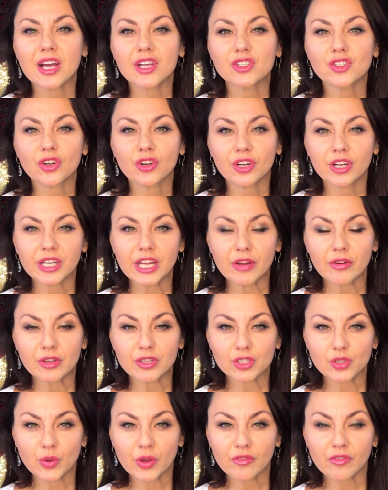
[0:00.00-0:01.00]
John Canary
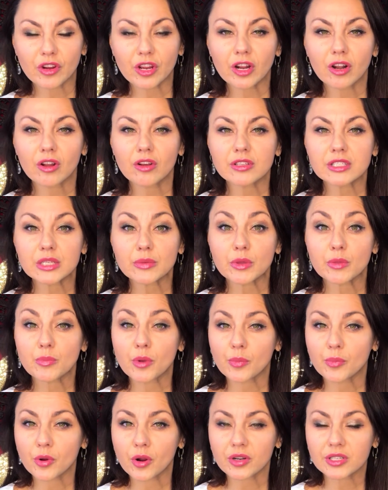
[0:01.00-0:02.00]
used to work very closely with
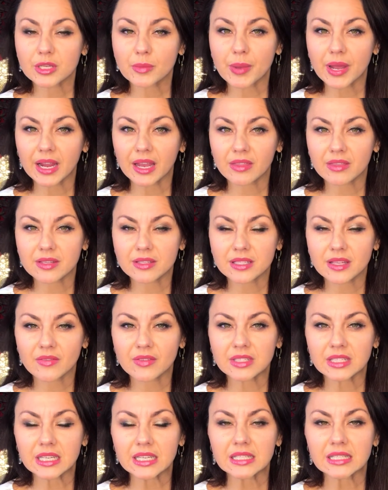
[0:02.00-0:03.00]
Bob Proctor back in the
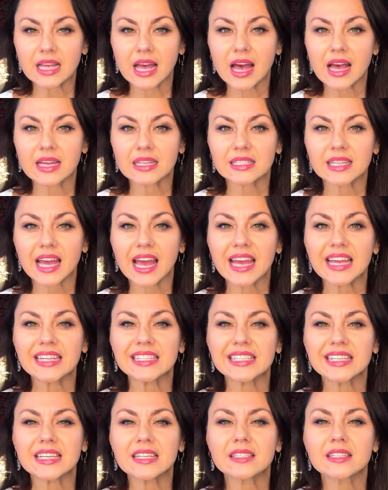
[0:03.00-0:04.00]
70s and
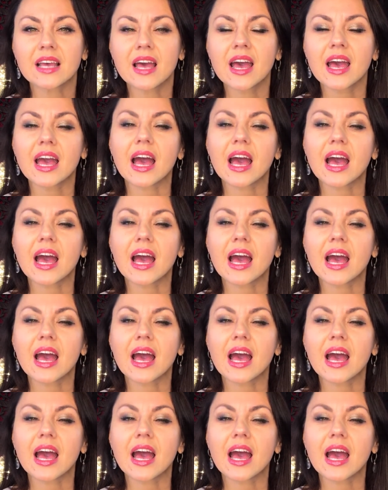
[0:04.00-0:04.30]
80s